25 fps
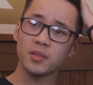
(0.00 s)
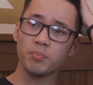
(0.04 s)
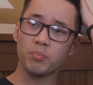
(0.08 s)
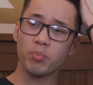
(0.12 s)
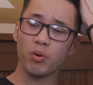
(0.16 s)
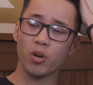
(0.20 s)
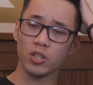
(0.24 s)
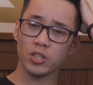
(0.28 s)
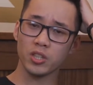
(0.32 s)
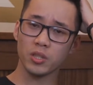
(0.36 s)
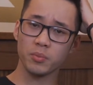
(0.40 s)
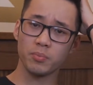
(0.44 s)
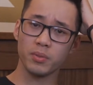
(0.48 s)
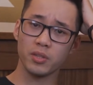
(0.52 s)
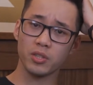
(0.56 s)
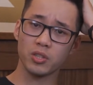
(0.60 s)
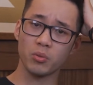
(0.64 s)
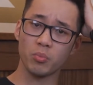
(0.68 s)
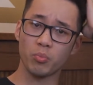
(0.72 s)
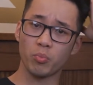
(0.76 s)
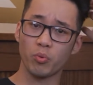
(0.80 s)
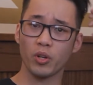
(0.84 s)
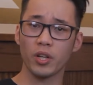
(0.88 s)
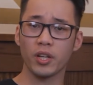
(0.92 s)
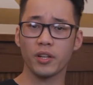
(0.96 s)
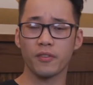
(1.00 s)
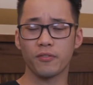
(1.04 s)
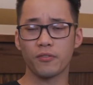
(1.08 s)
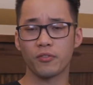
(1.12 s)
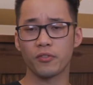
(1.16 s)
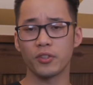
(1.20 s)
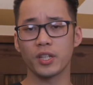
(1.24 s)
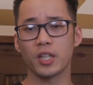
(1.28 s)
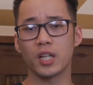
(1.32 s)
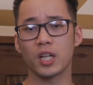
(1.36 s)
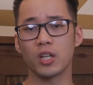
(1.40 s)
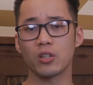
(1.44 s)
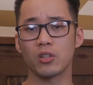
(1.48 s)
possible to break
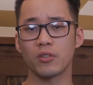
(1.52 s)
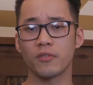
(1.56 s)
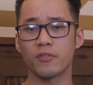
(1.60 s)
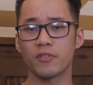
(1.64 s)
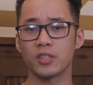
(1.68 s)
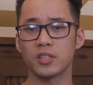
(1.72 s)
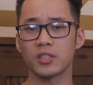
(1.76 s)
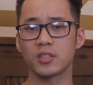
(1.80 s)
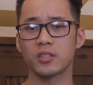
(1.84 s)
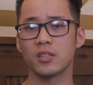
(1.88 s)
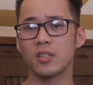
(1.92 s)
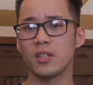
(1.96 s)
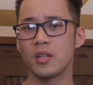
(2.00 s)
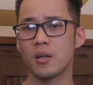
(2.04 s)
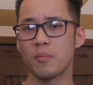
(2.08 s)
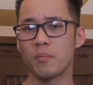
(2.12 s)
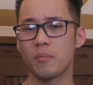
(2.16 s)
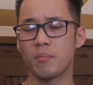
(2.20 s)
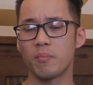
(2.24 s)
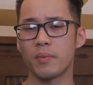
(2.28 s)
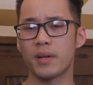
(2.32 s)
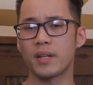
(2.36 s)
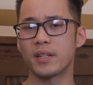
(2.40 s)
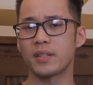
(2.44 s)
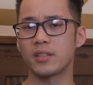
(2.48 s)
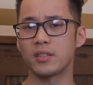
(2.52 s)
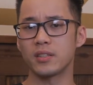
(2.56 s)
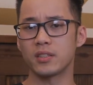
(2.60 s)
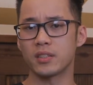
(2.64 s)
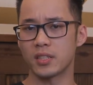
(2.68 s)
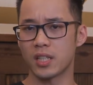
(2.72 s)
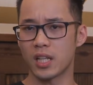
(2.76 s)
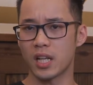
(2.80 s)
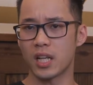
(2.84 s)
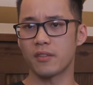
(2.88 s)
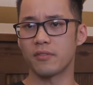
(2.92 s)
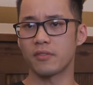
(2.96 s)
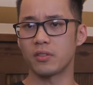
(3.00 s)
free out of this mental
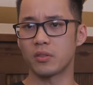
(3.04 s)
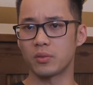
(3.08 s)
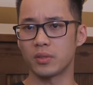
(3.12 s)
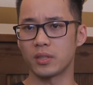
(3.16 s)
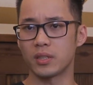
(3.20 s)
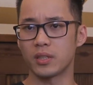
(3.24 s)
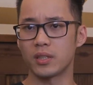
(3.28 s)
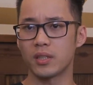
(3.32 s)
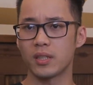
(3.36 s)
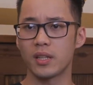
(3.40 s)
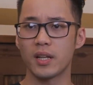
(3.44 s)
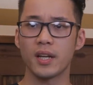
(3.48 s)
slavery,